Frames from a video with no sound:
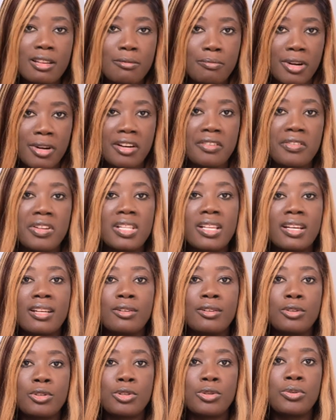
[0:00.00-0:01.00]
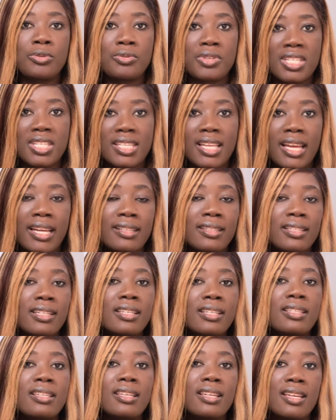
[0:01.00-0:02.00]
married and also
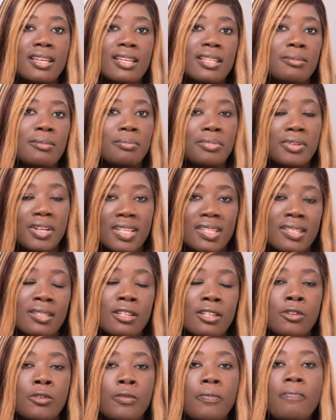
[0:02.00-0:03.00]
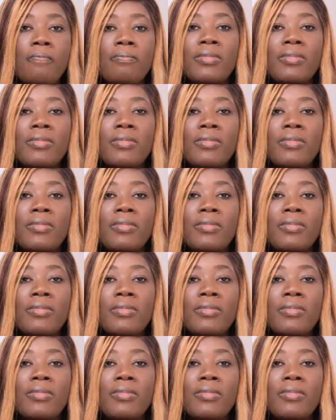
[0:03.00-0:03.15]
residing in Brazil.